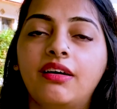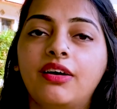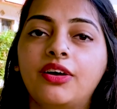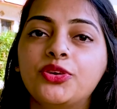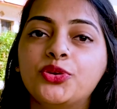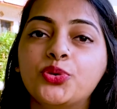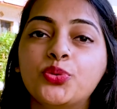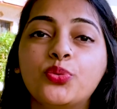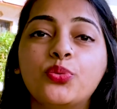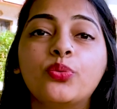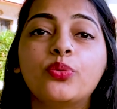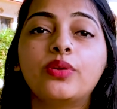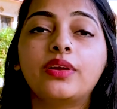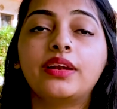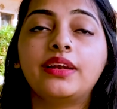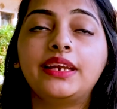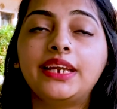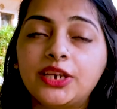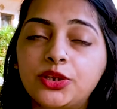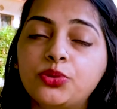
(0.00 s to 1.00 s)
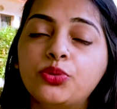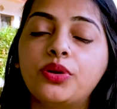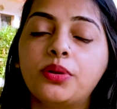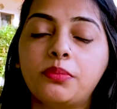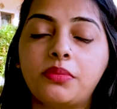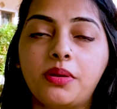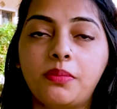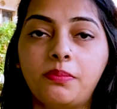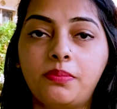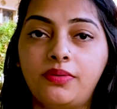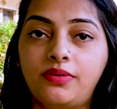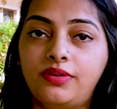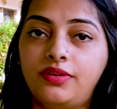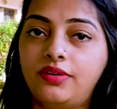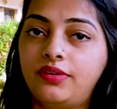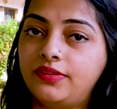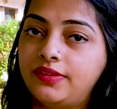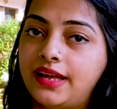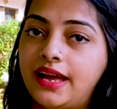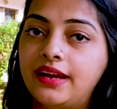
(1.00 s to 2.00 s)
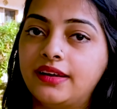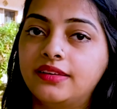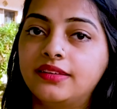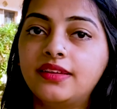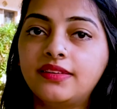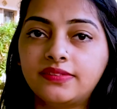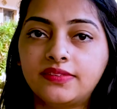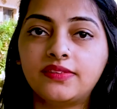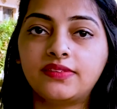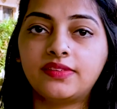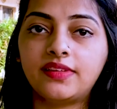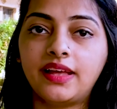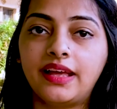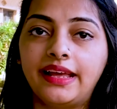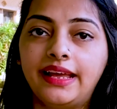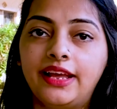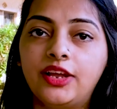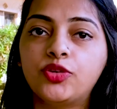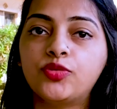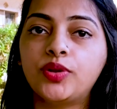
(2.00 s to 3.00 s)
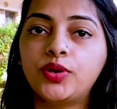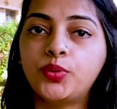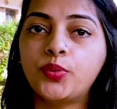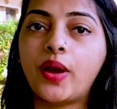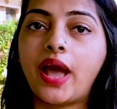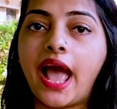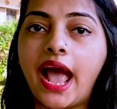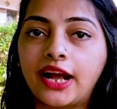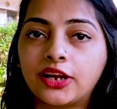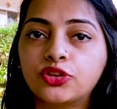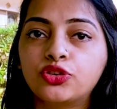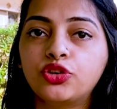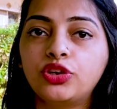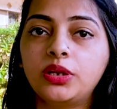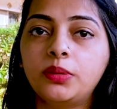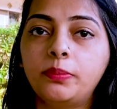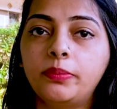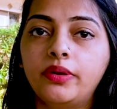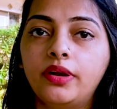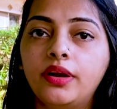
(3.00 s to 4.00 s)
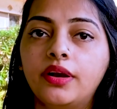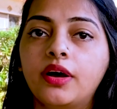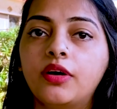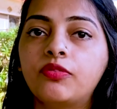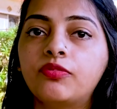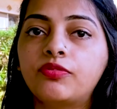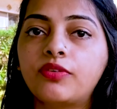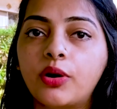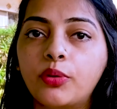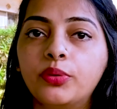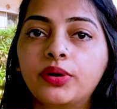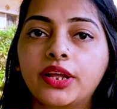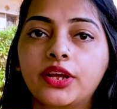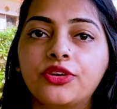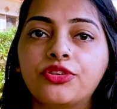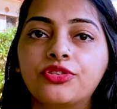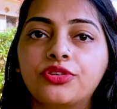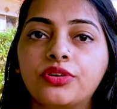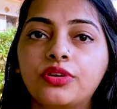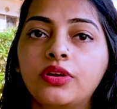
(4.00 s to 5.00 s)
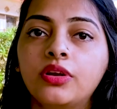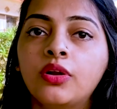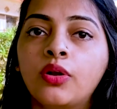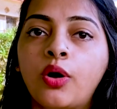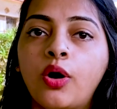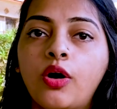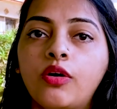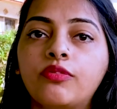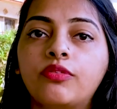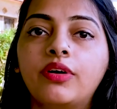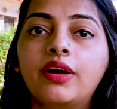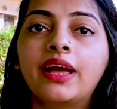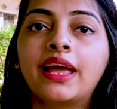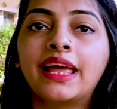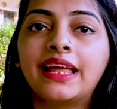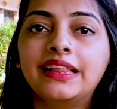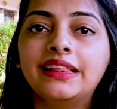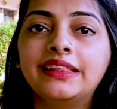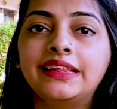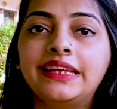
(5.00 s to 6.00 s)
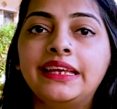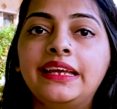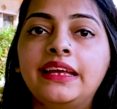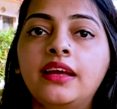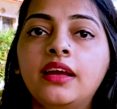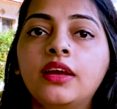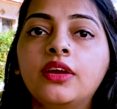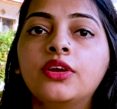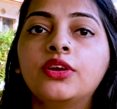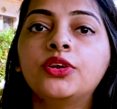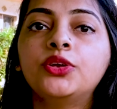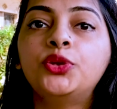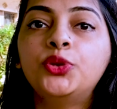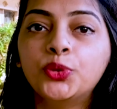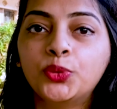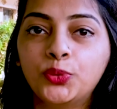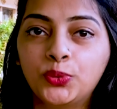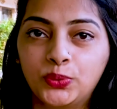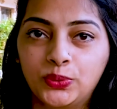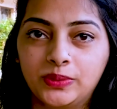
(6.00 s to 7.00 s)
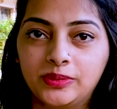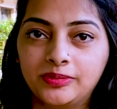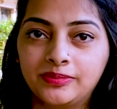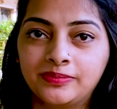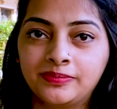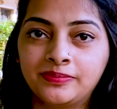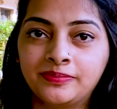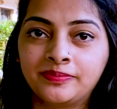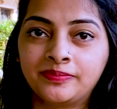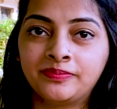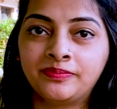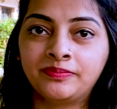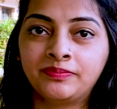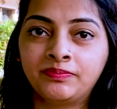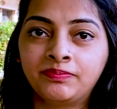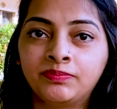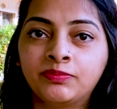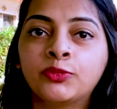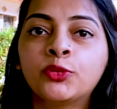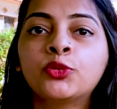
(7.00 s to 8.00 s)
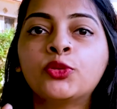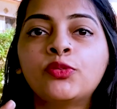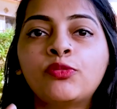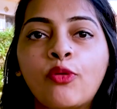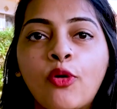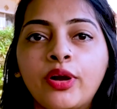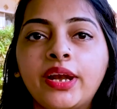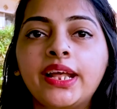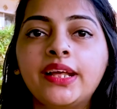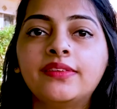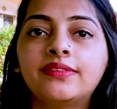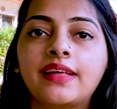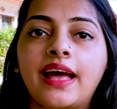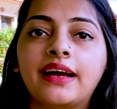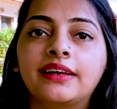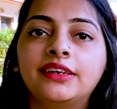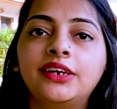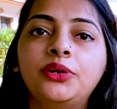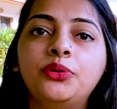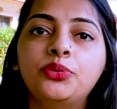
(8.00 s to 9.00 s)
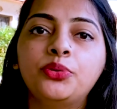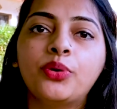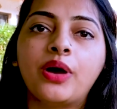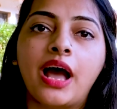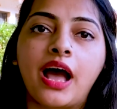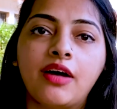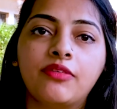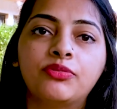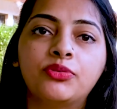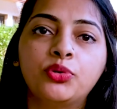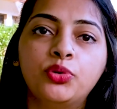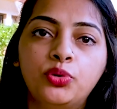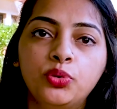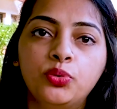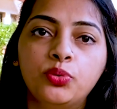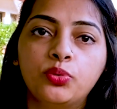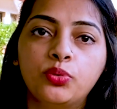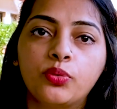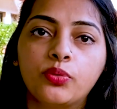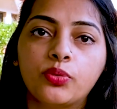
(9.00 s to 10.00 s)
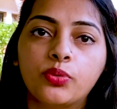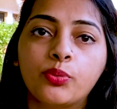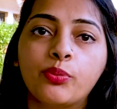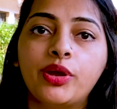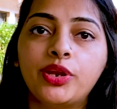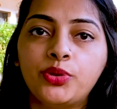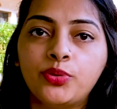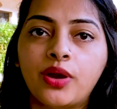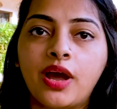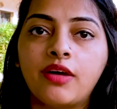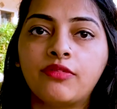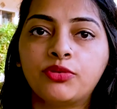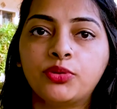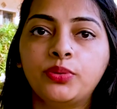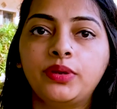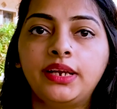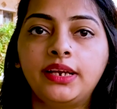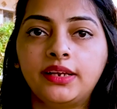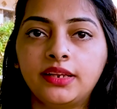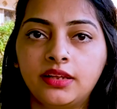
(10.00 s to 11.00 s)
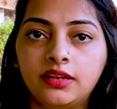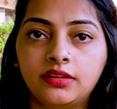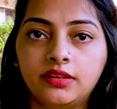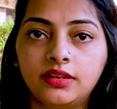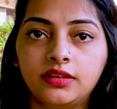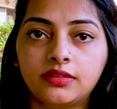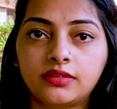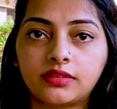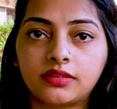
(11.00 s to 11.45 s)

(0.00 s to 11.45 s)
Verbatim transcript: You need to remember that this is the age when you actually build a foundation of a healthy you. So what exactly do you have to do when you have to eat healthy